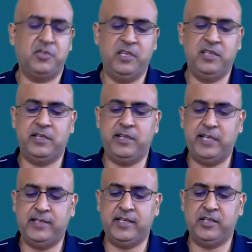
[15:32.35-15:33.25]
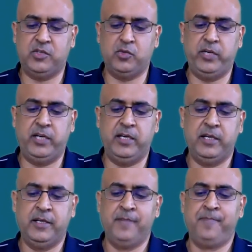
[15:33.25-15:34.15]
So here's a 10-second story
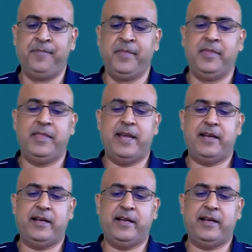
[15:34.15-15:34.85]
that